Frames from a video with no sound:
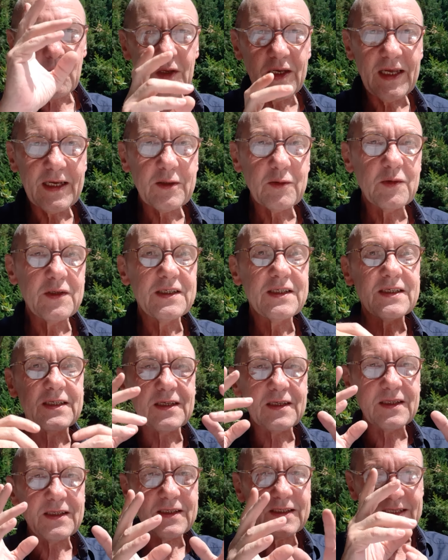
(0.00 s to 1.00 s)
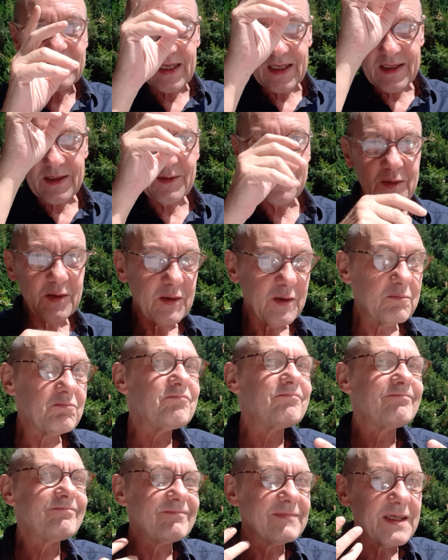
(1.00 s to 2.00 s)
connect to this.
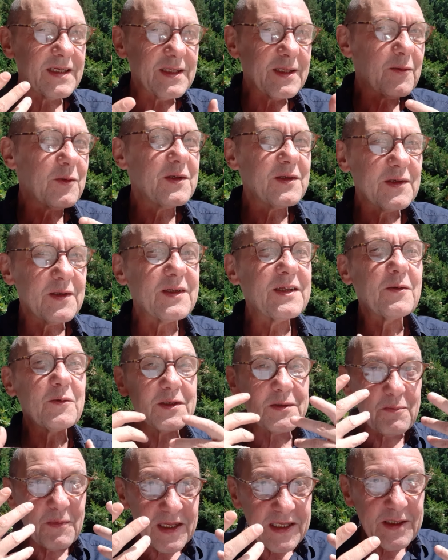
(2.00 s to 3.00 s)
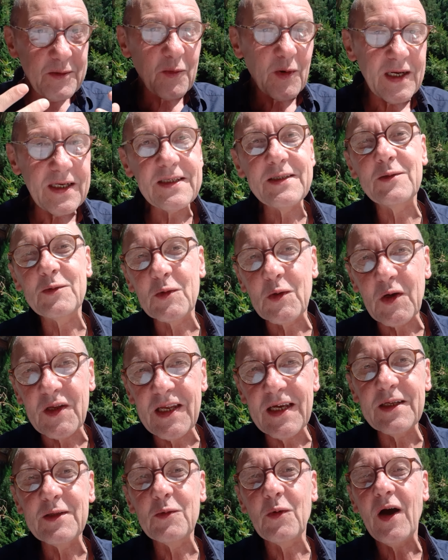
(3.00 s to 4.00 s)
There is many ways to
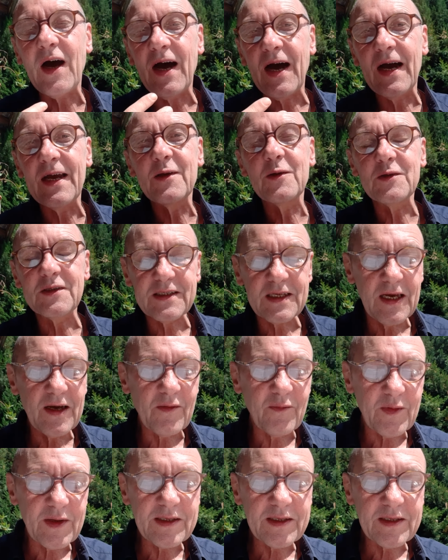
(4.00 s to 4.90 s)
connect to our higher self,